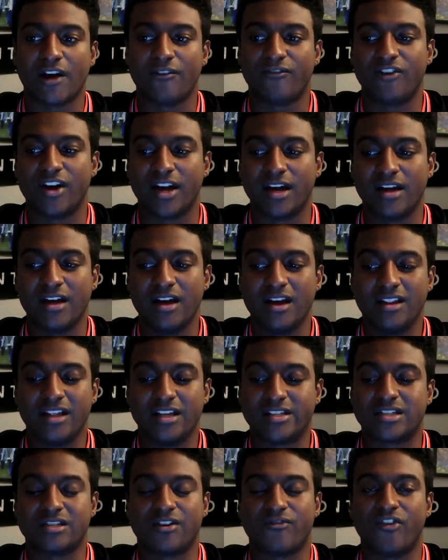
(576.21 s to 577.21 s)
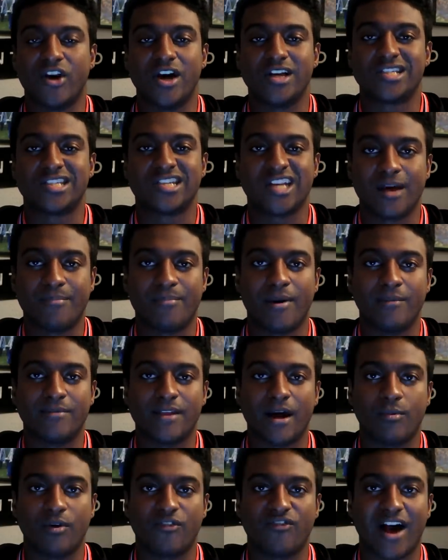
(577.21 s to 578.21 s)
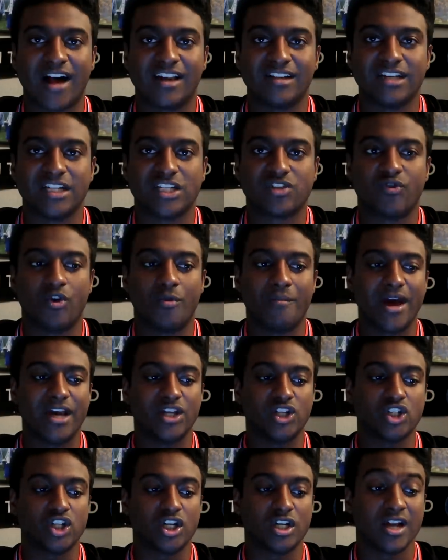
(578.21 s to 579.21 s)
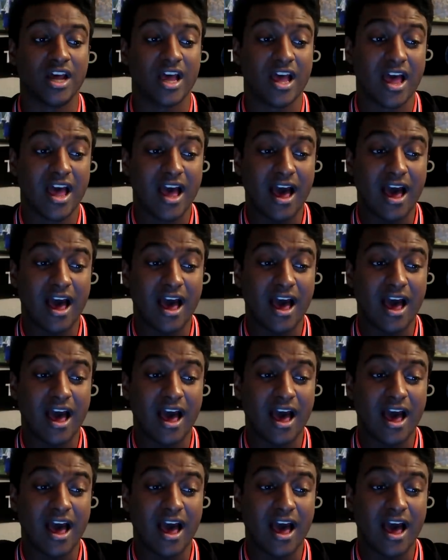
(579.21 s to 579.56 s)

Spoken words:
I think this is the first slip-up that we've had in this formation,